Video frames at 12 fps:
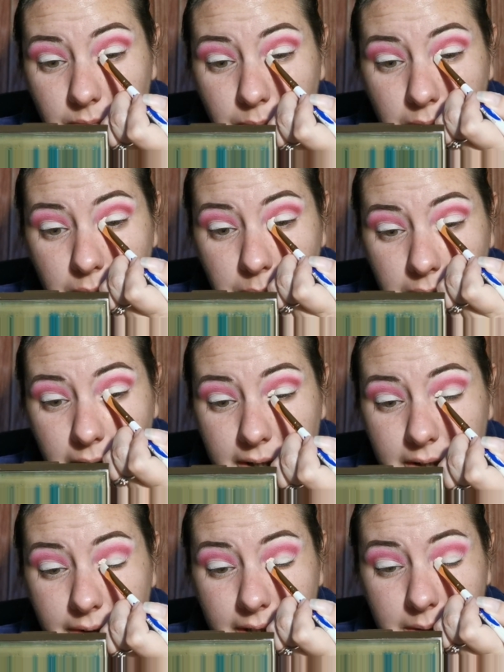but I would
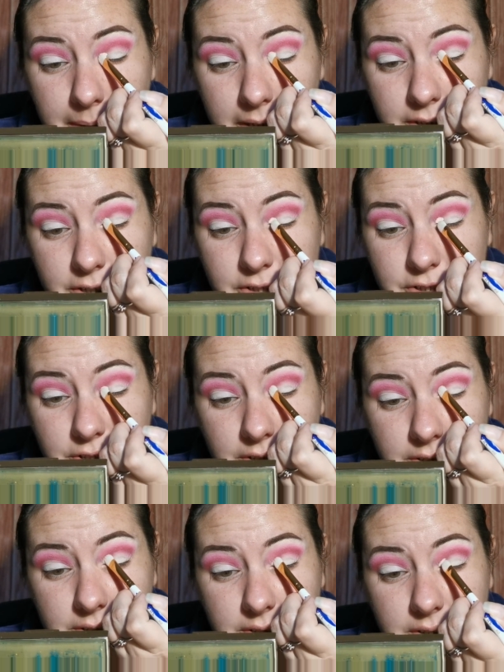highly recommend you
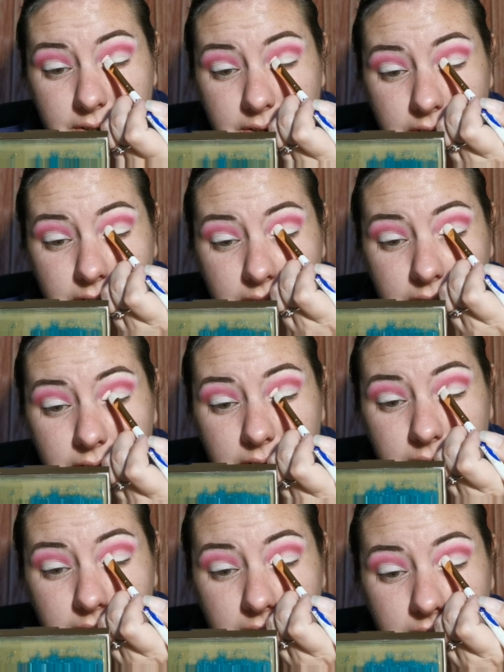just
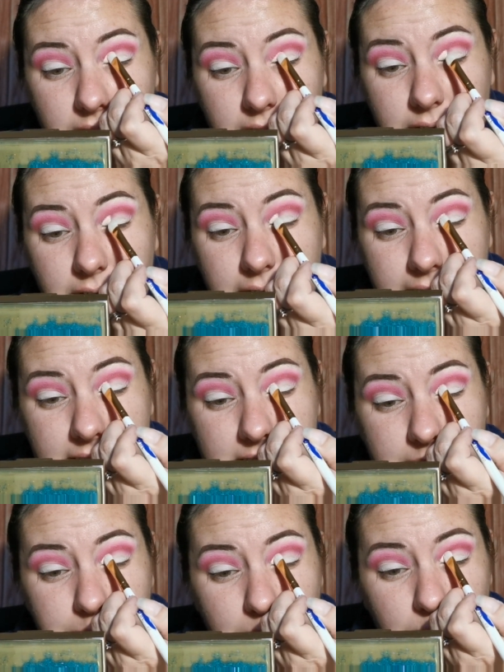
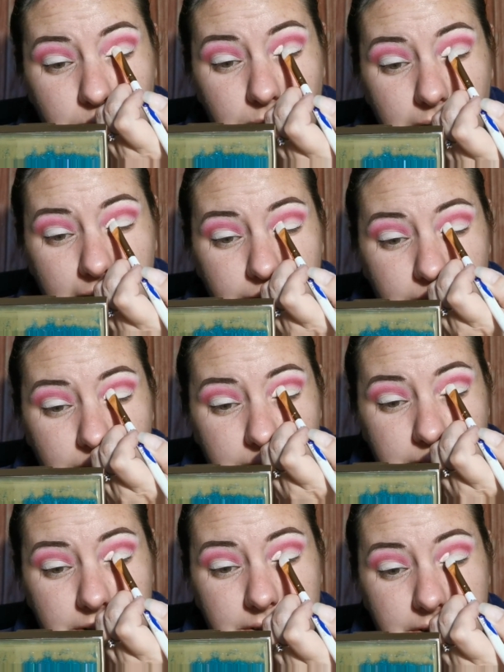explore, have a
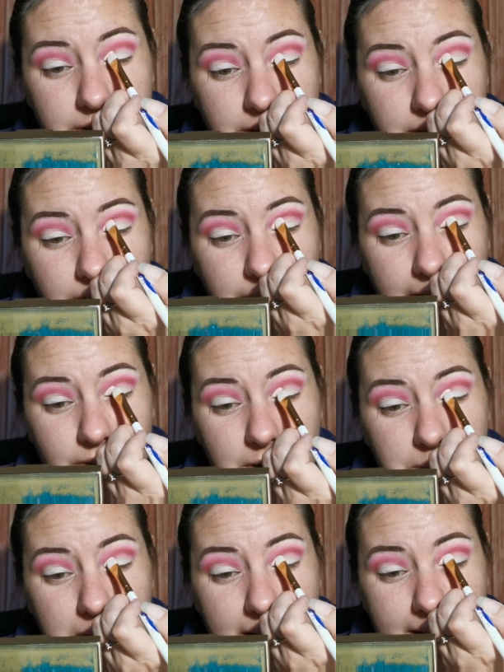good, have a
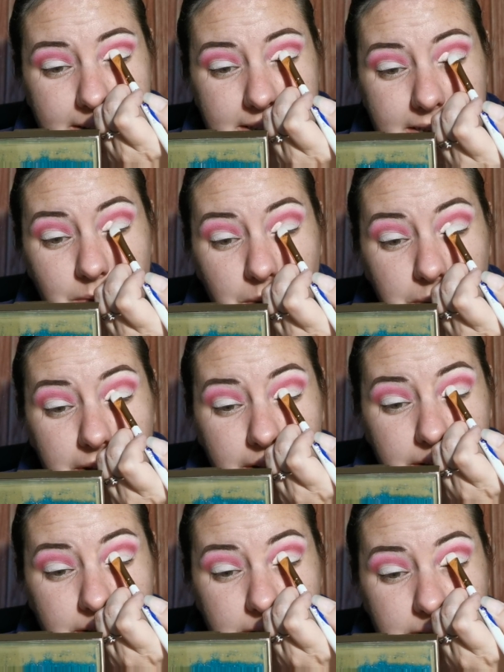good play, see what
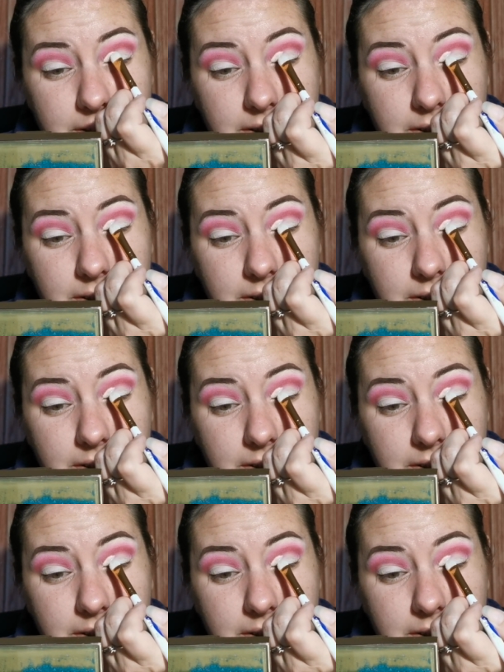works.